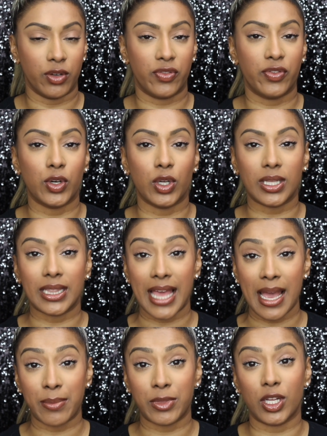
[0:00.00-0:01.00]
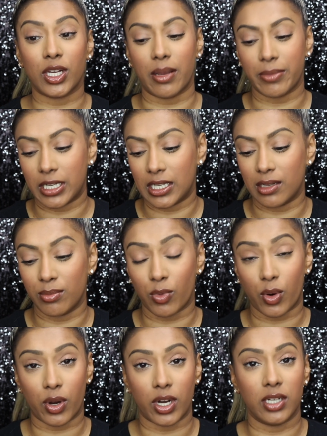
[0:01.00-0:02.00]
a full glam look, I'm gonna need
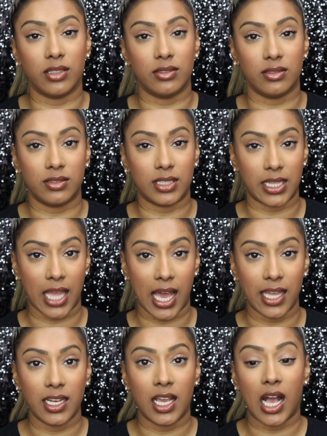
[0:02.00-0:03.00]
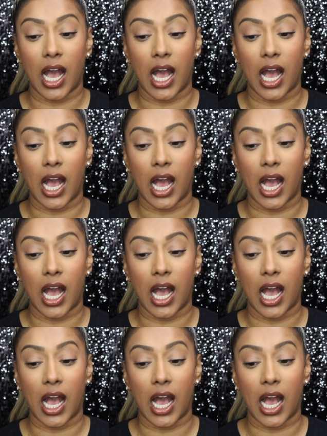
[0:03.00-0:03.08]
more than that.